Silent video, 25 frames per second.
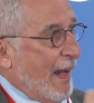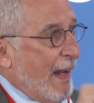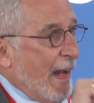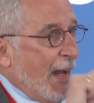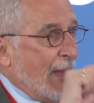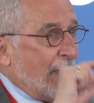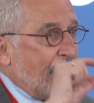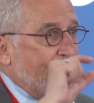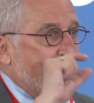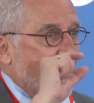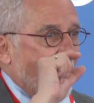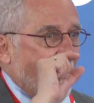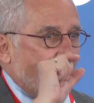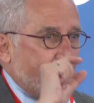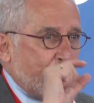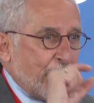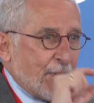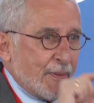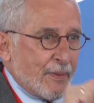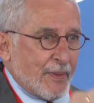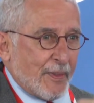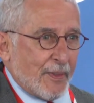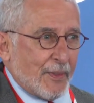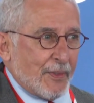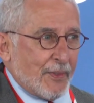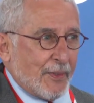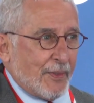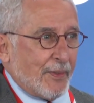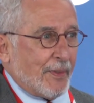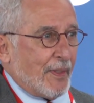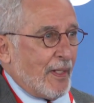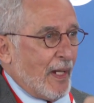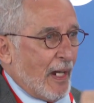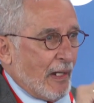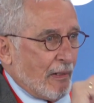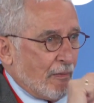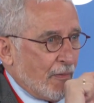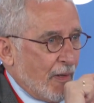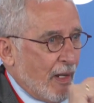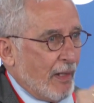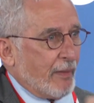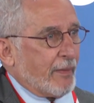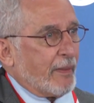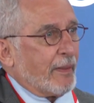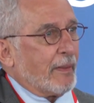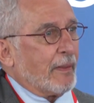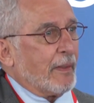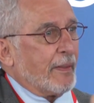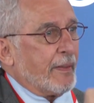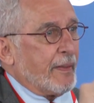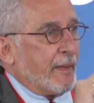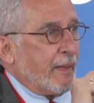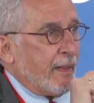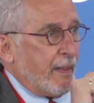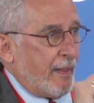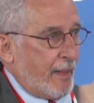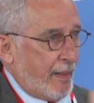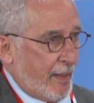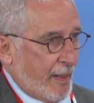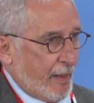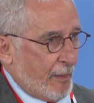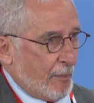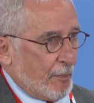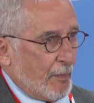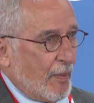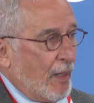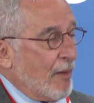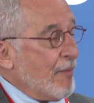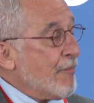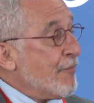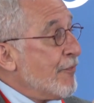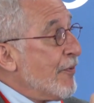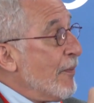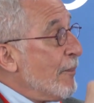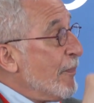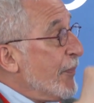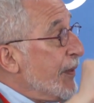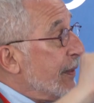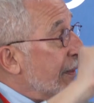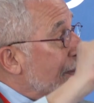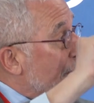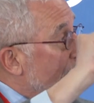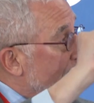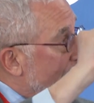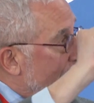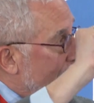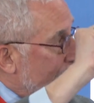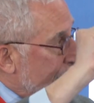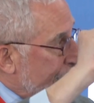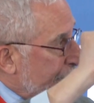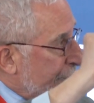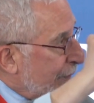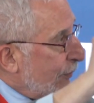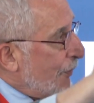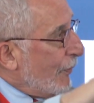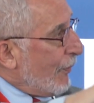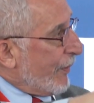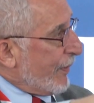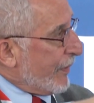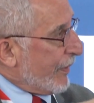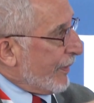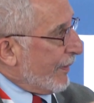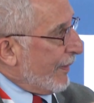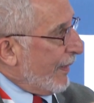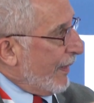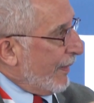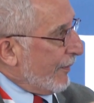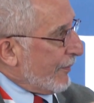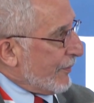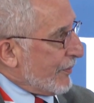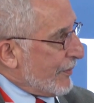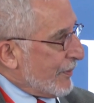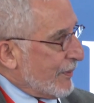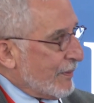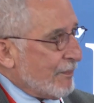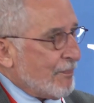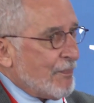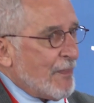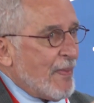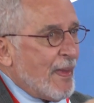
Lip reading: And the opposition, ironically, came from the ultra-Orthodox